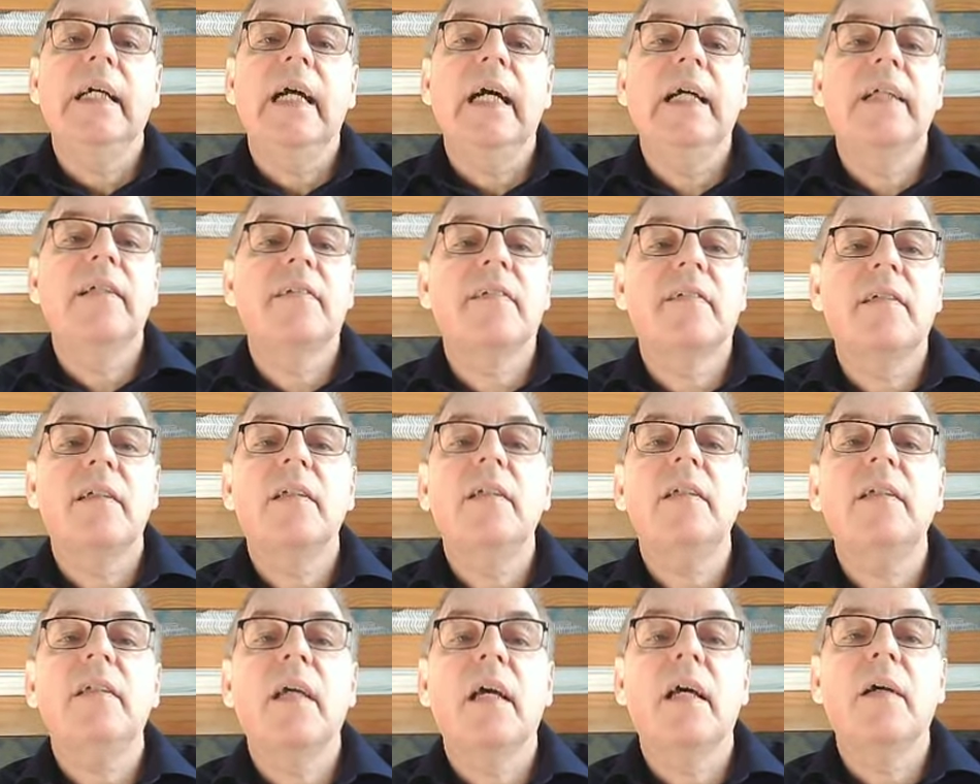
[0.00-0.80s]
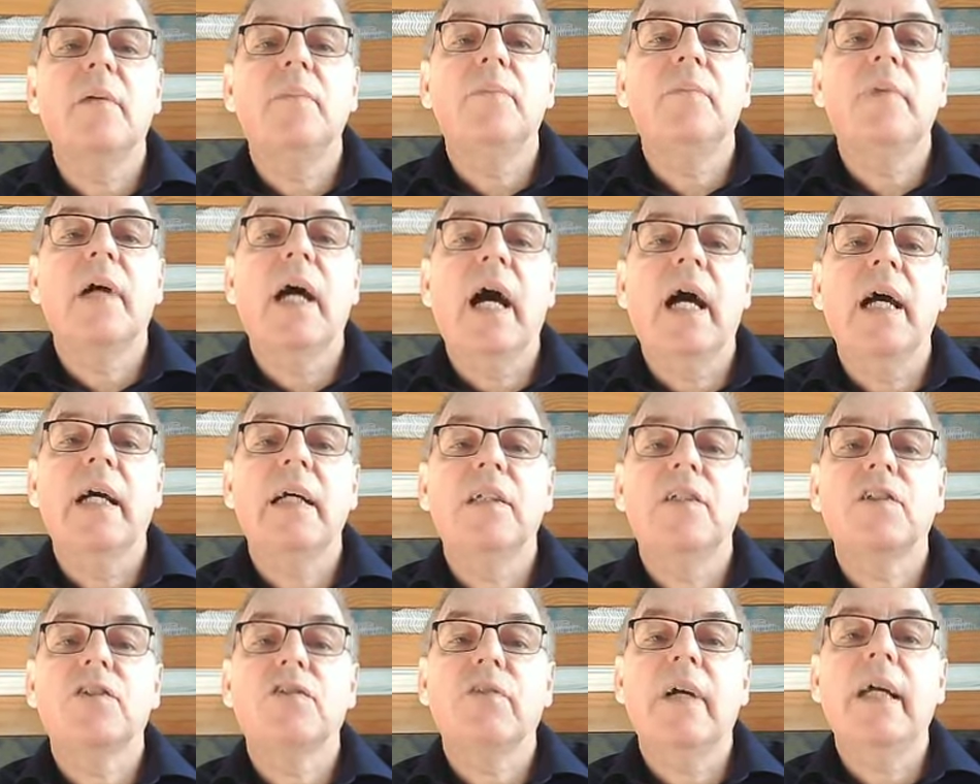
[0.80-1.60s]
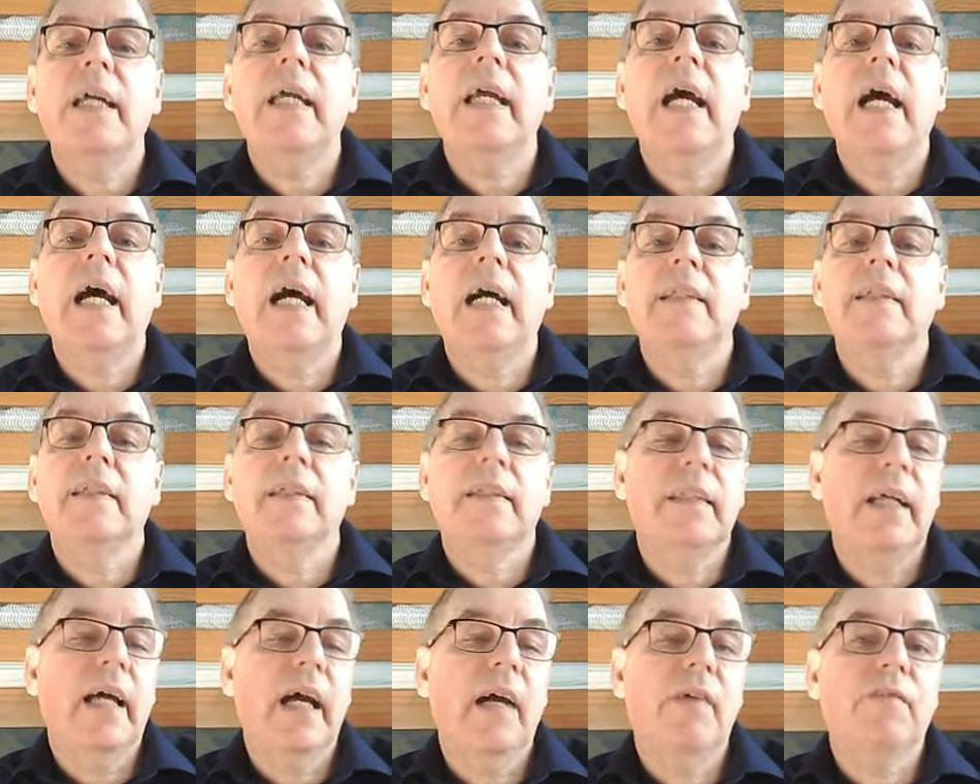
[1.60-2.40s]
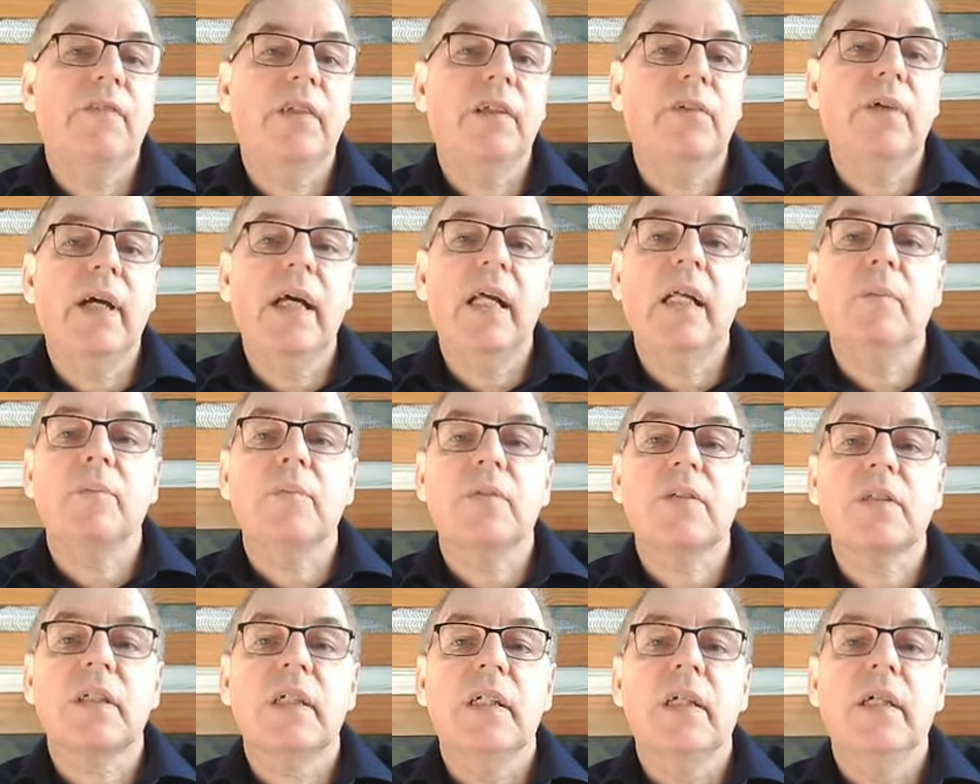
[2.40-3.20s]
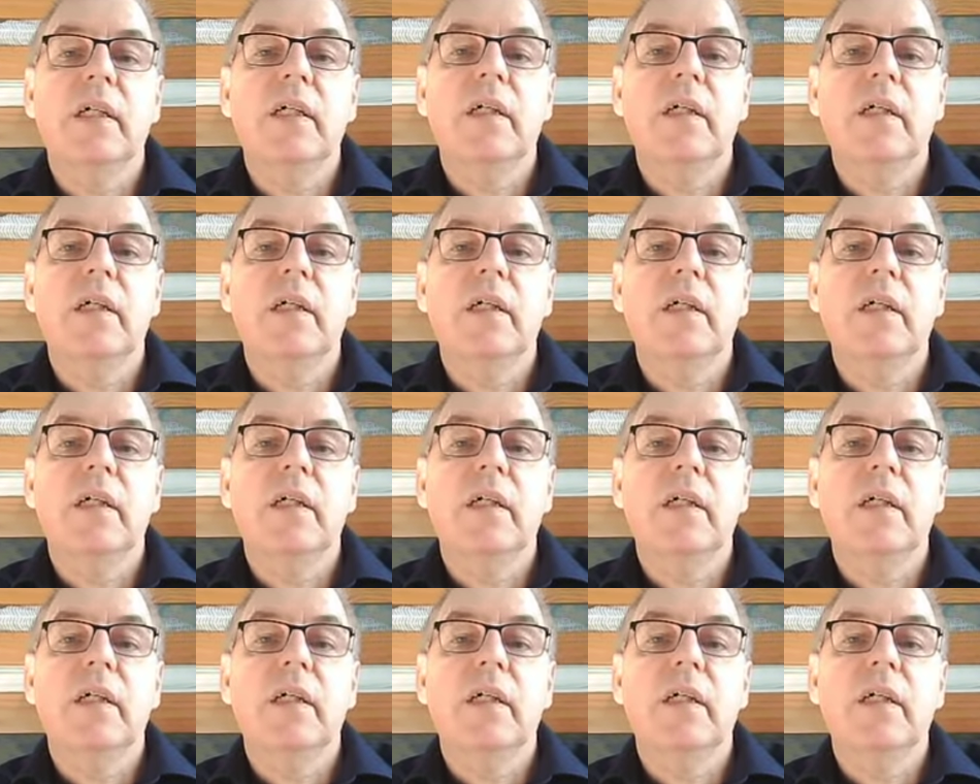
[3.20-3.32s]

and seated Him at His right hand in the heavenly realms,